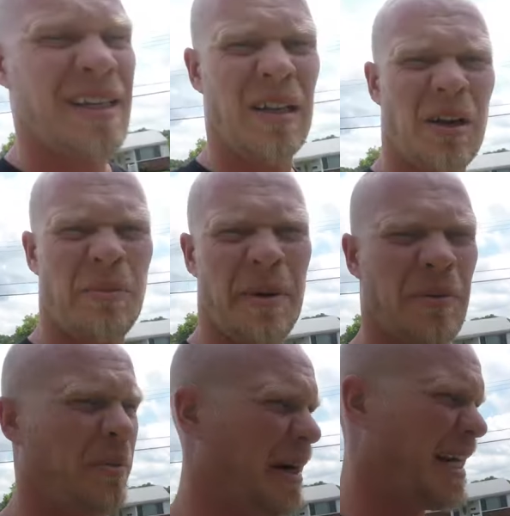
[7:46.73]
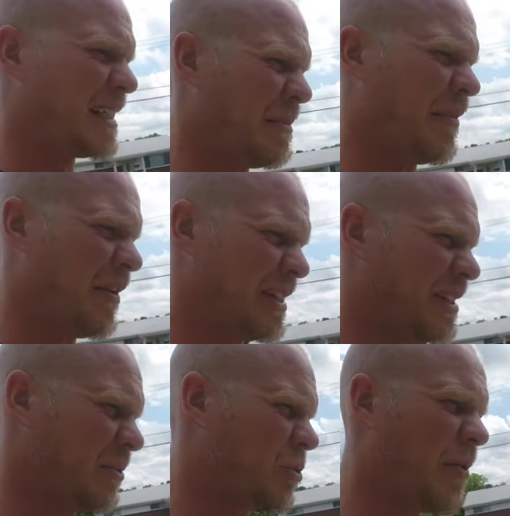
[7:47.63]
A lot of people have been asking me if I
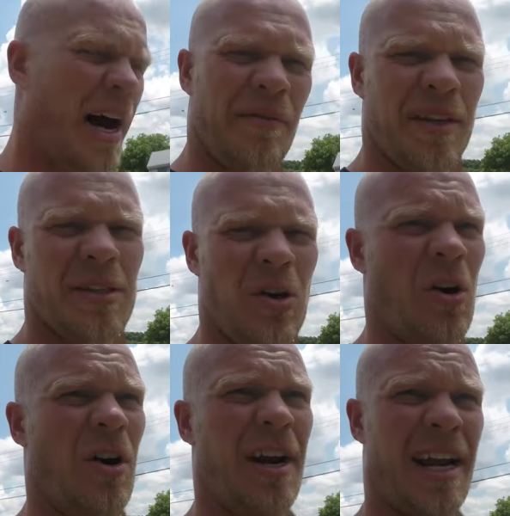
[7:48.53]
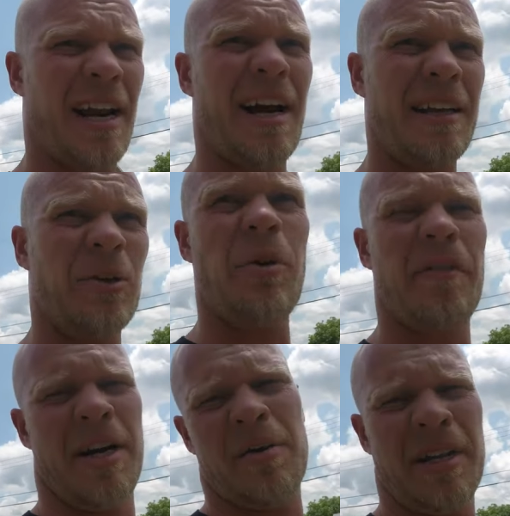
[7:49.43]
still drive this car, and I do
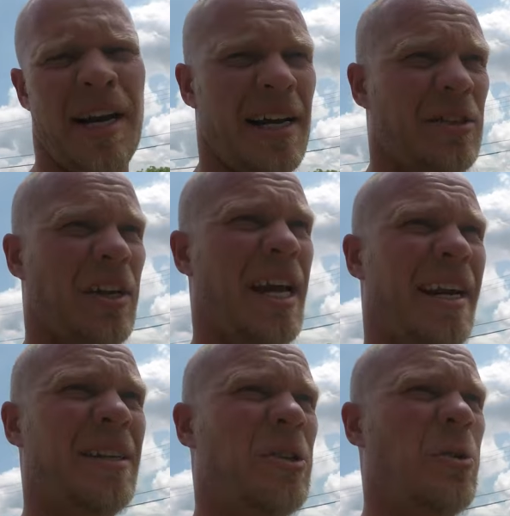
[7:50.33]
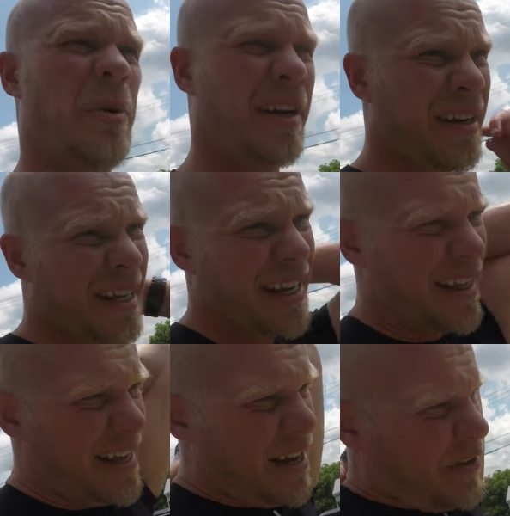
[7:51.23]
every now and then. I actually got into it
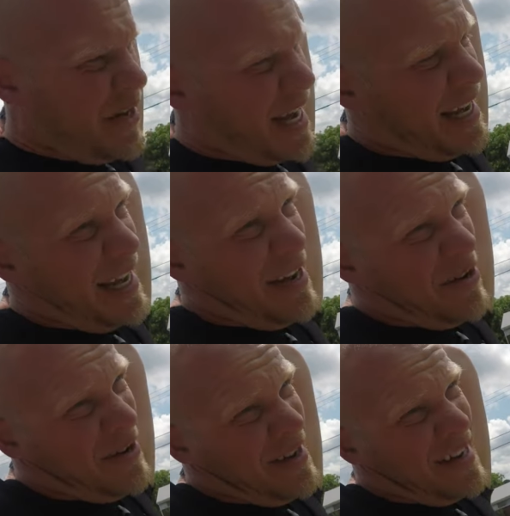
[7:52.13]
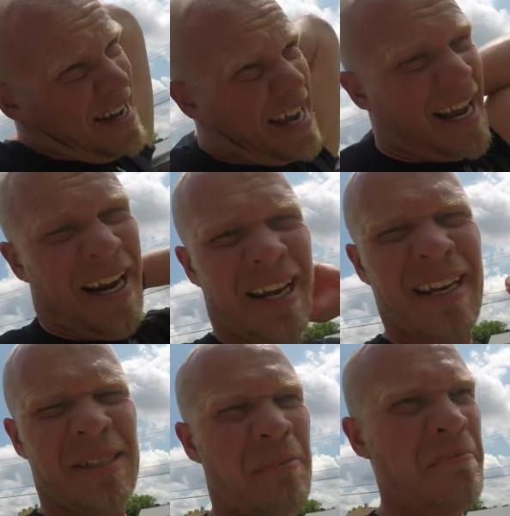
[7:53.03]
the other day here, and
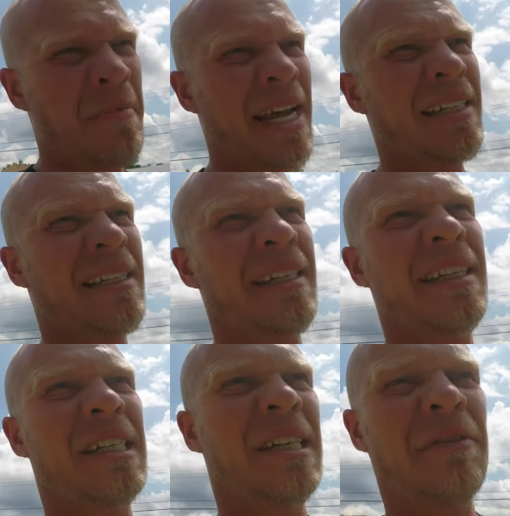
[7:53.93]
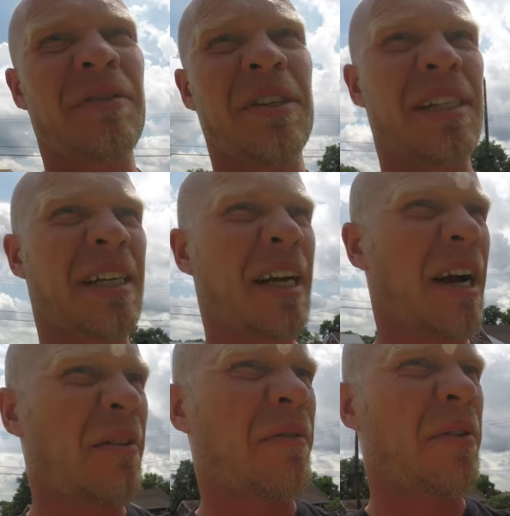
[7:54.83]
it is amazing the difference in
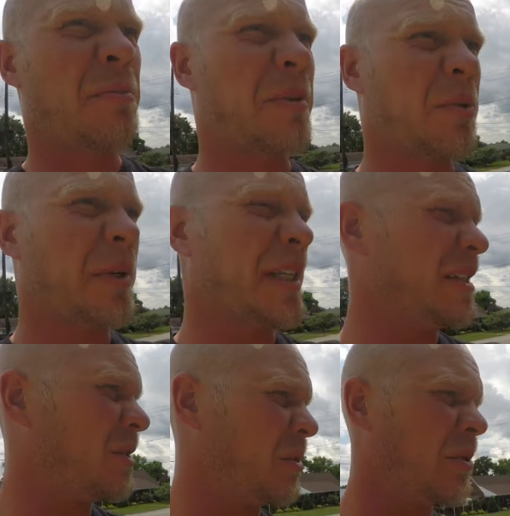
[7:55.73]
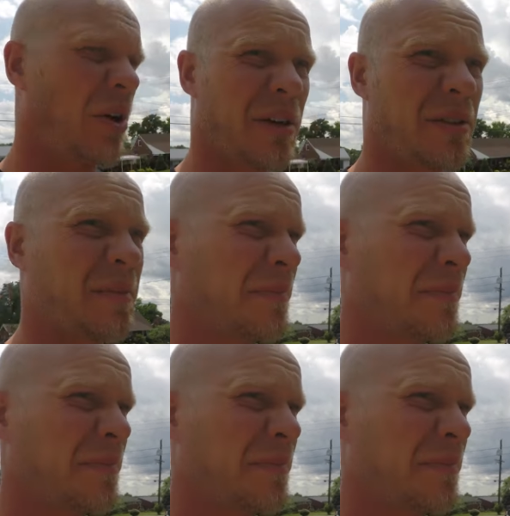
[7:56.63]
comfort between these two cars.